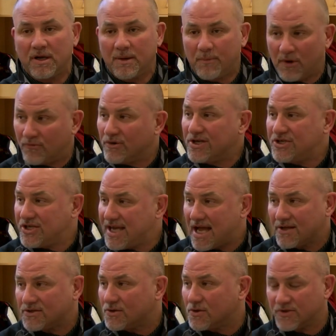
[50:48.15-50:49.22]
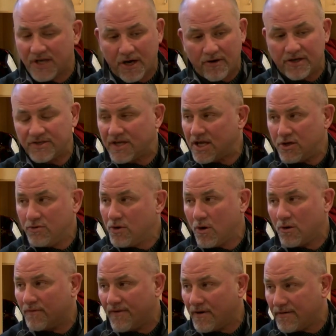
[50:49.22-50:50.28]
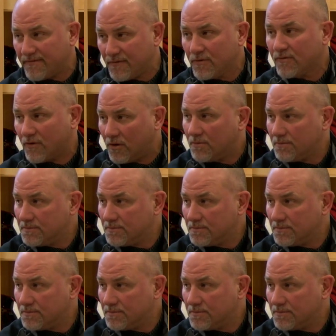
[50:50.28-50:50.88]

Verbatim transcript: but reaching out to those areas that you know are very fruitful.